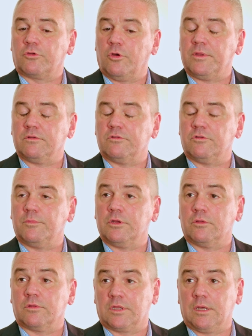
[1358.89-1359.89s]
commented to
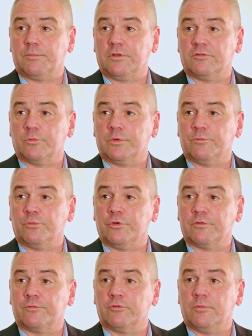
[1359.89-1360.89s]
me on the companies that we've
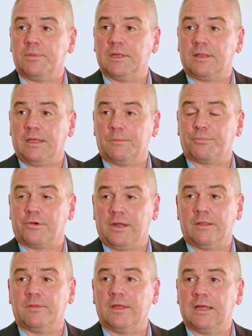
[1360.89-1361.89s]
worked for about how
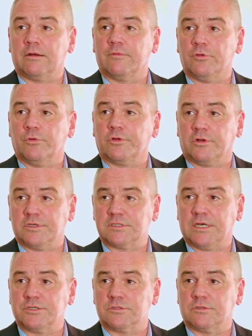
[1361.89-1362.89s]
proud they are of the
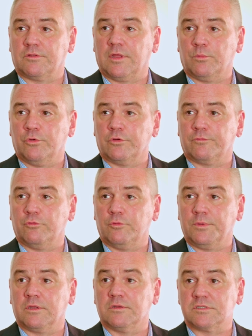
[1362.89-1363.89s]
organisation that they work
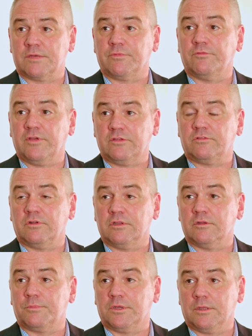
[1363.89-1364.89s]
for, because they've invested
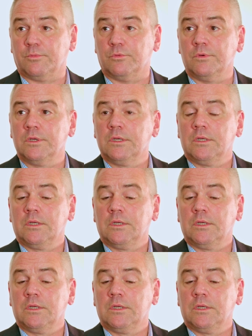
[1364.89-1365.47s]
in the people